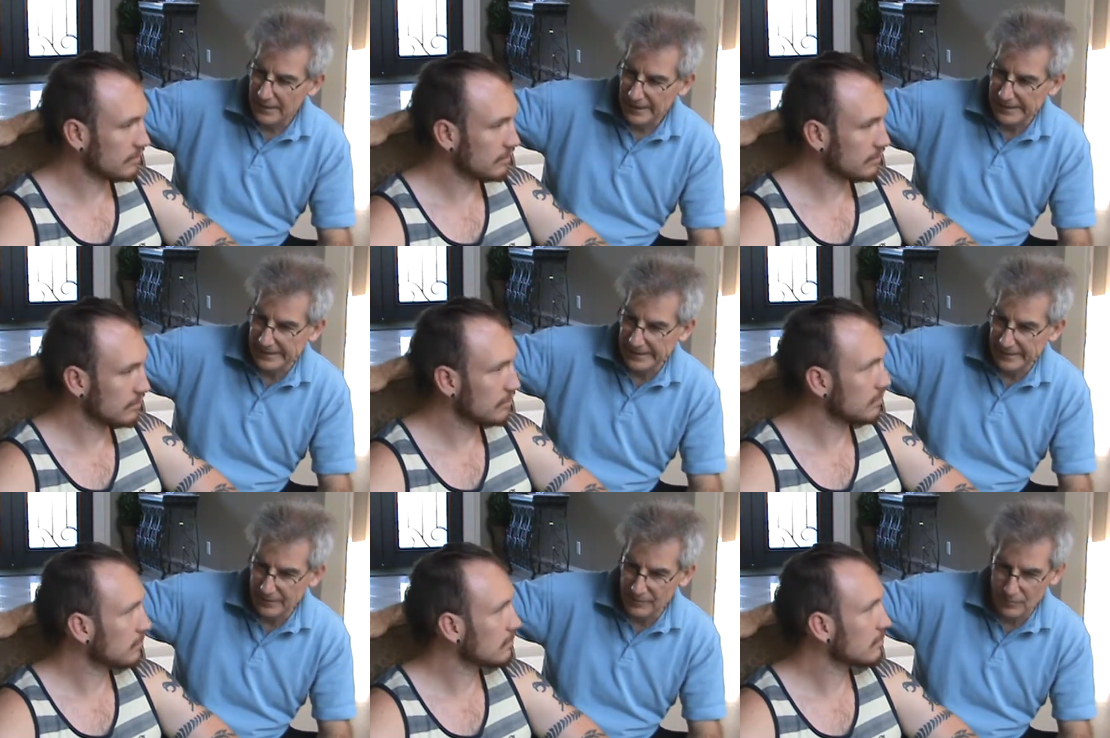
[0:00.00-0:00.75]

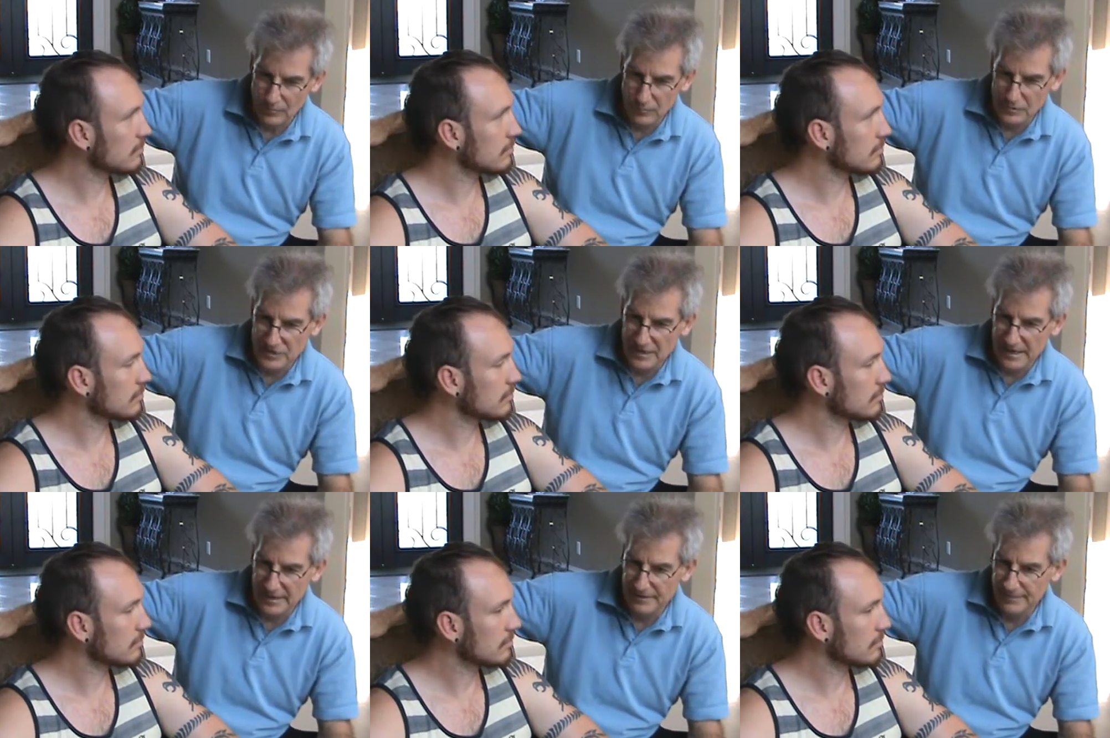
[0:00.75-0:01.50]
Speaker 1: And was
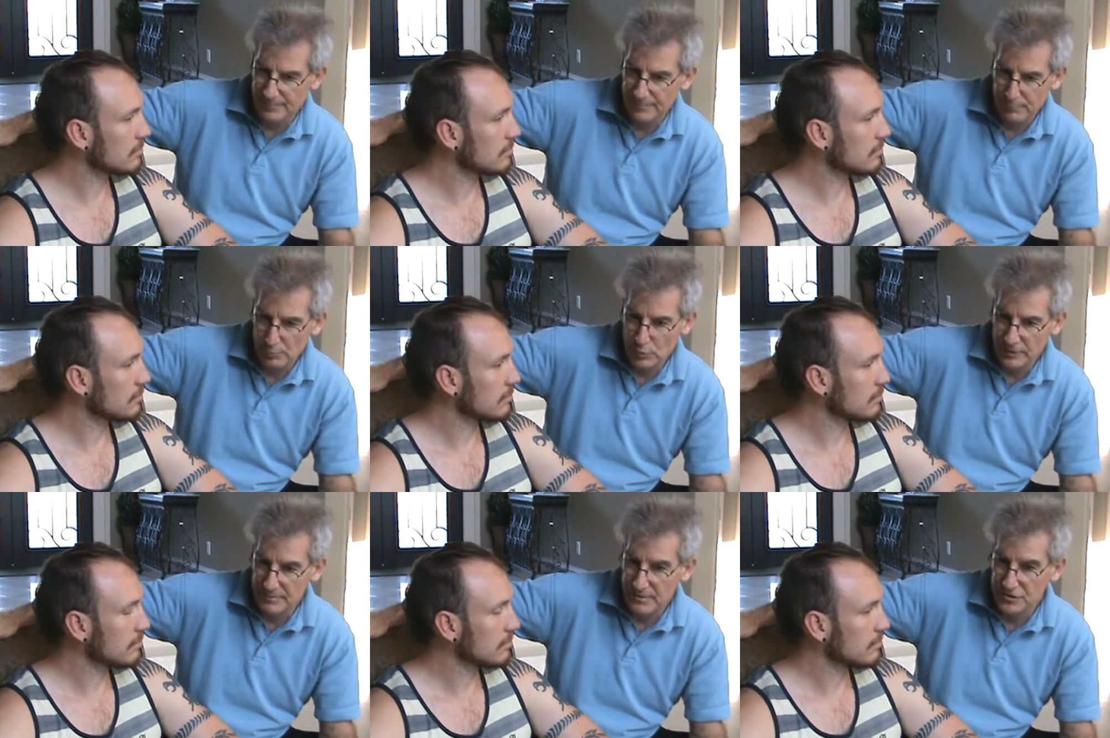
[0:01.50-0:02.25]
life
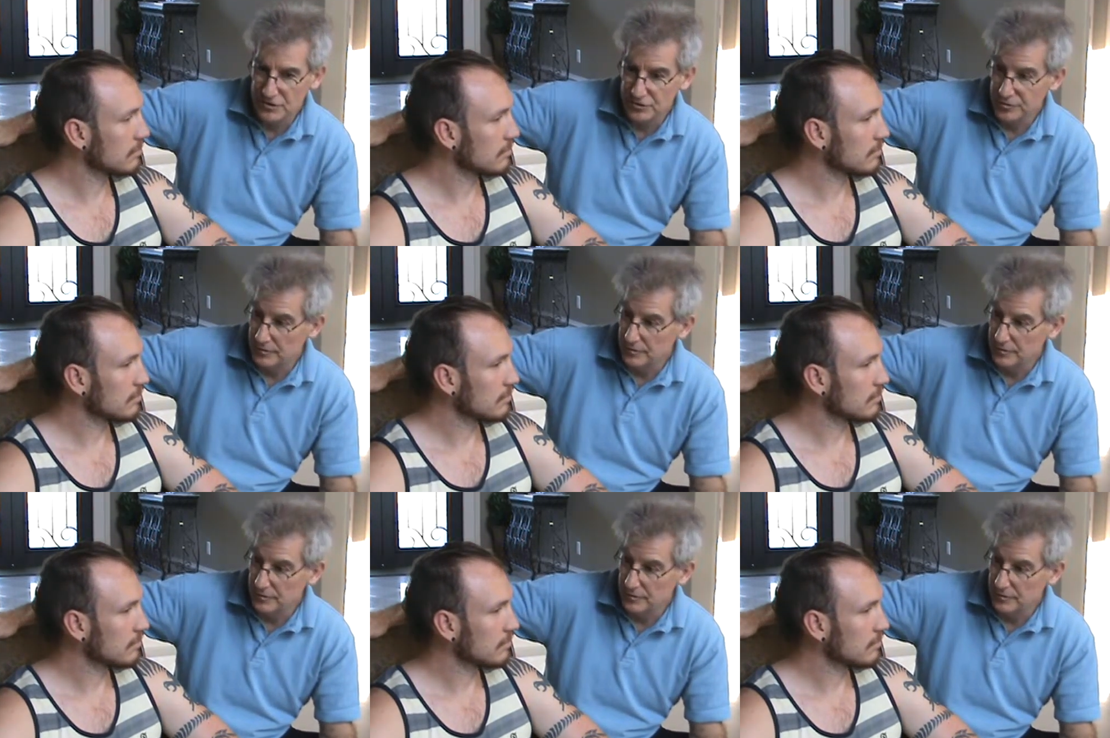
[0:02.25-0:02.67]
pretty much